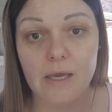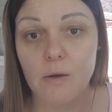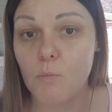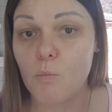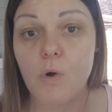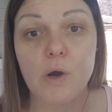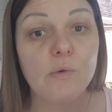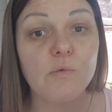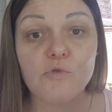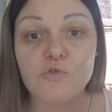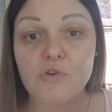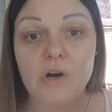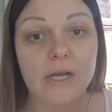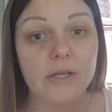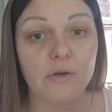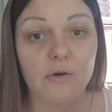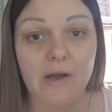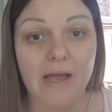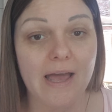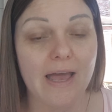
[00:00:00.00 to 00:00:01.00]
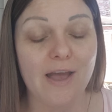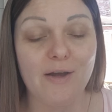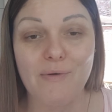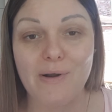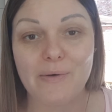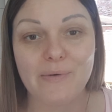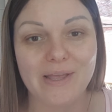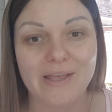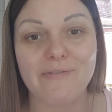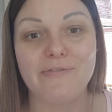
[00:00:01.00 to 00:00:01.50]
It won't dry your hair
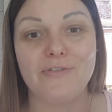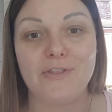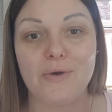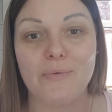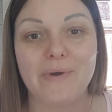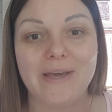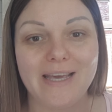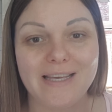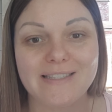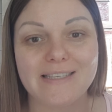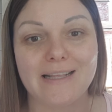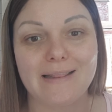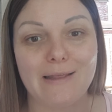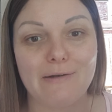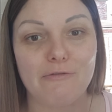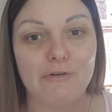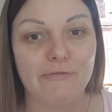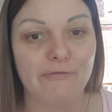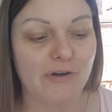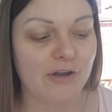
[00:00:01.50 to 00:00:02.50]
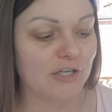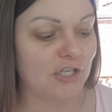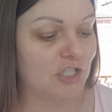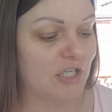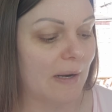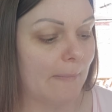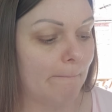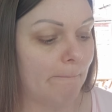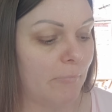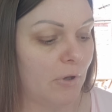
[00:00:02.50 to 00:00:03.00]
out even though it is a clarifying
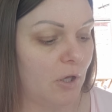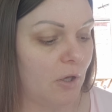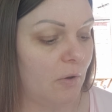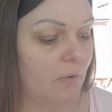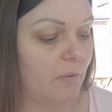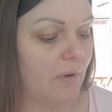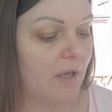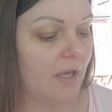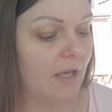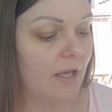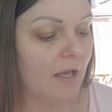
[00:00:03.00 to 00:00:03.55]
shampoo.